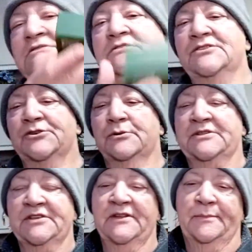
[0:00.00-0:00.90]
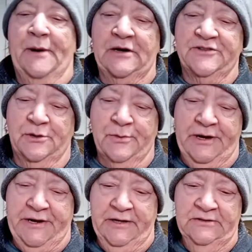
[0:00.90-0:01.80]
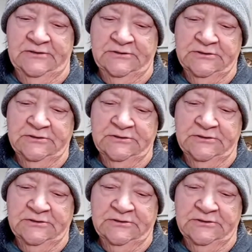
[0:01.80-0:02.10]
So it's in the box already.